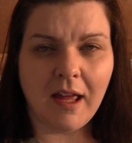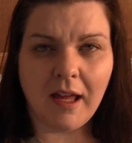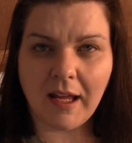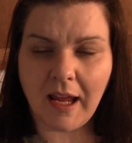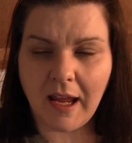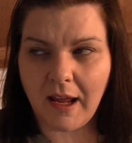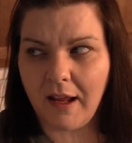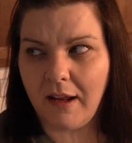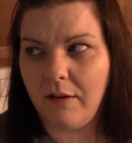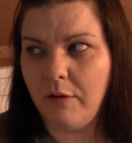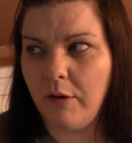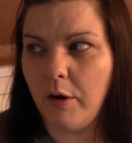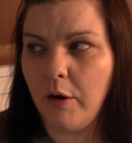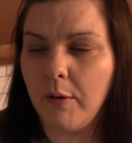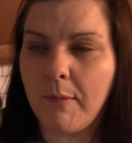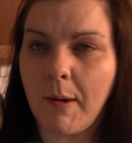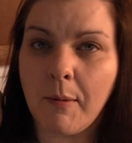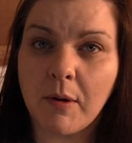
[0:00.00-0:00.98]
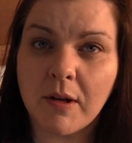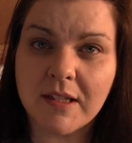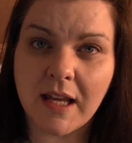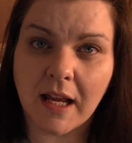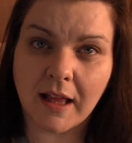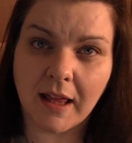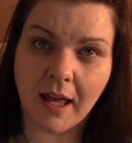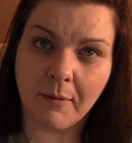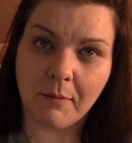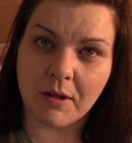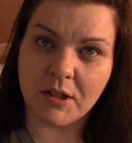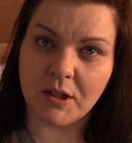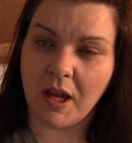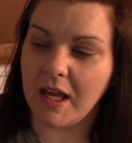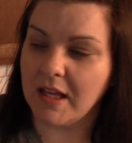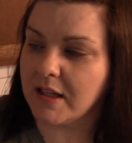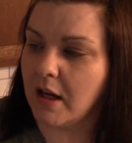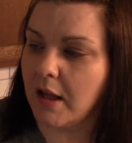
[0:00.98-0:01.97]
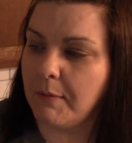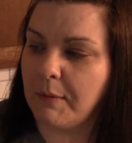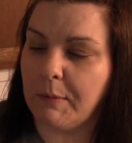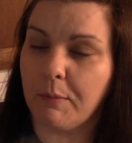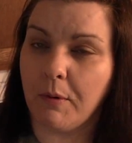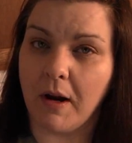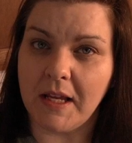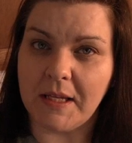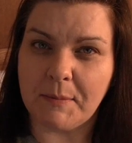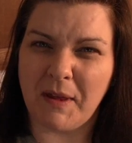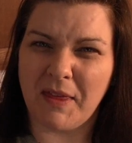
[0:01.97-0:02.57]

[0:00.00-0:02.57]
I can't remember exactly how much it has gone up in price,